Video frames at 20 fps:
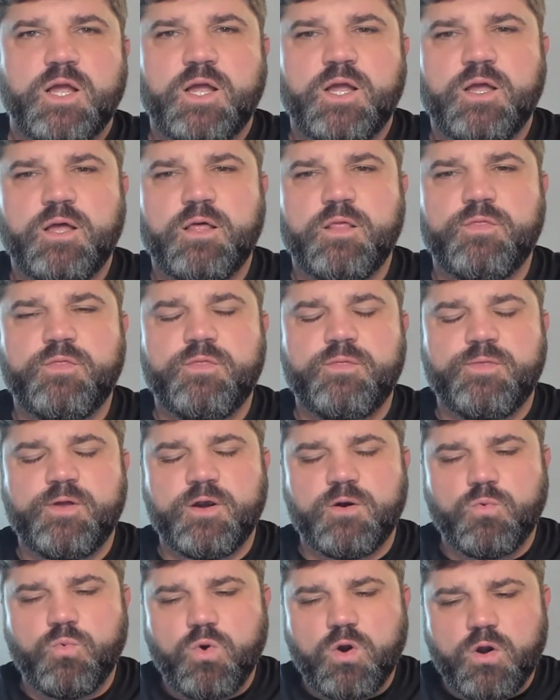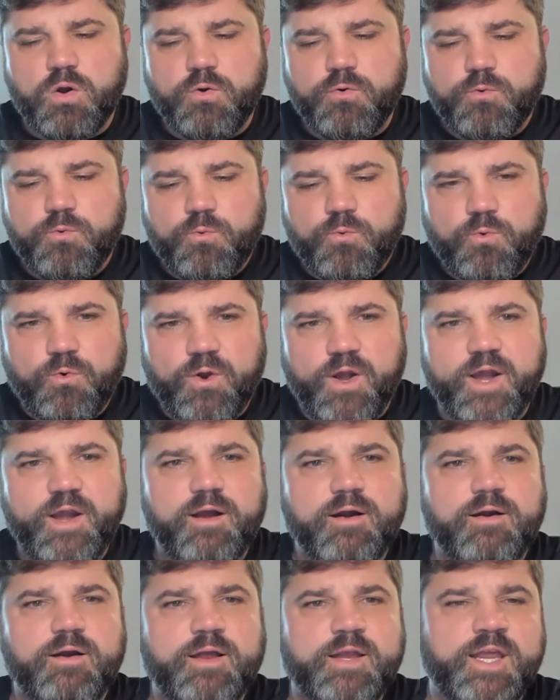There were
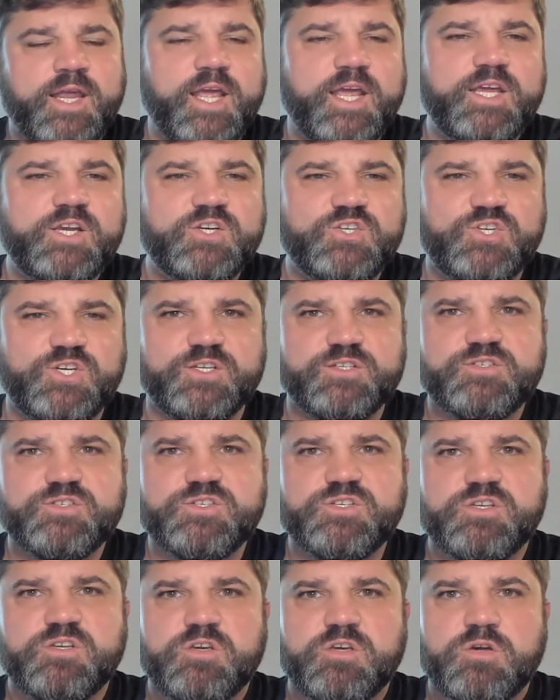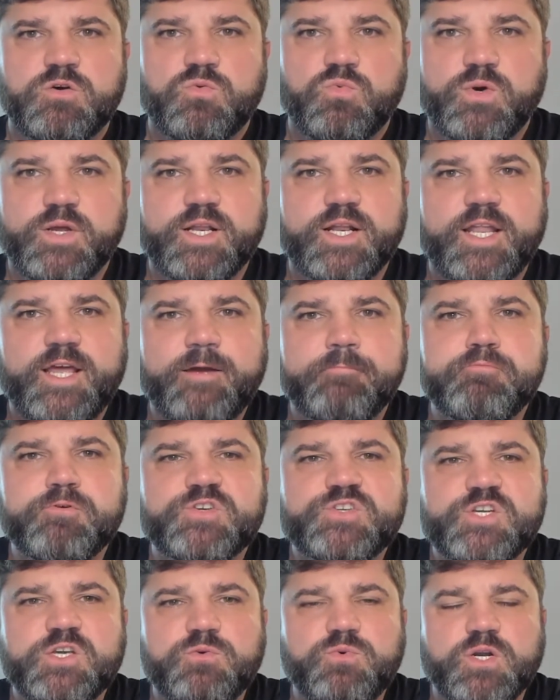rare occasions when
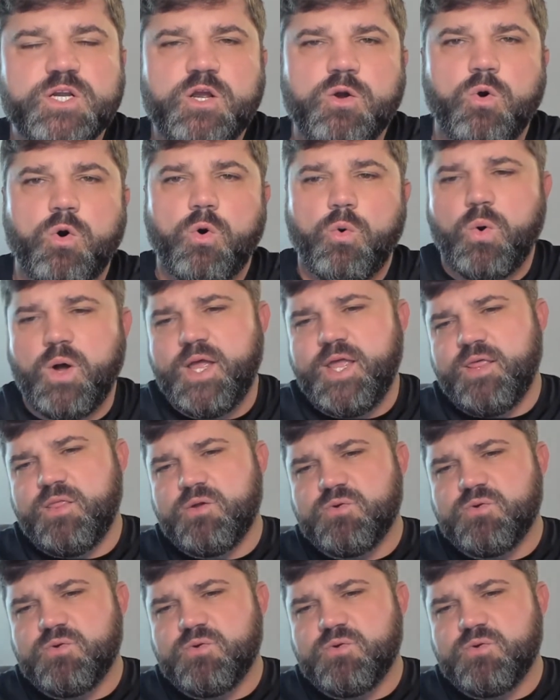leprosy would go away.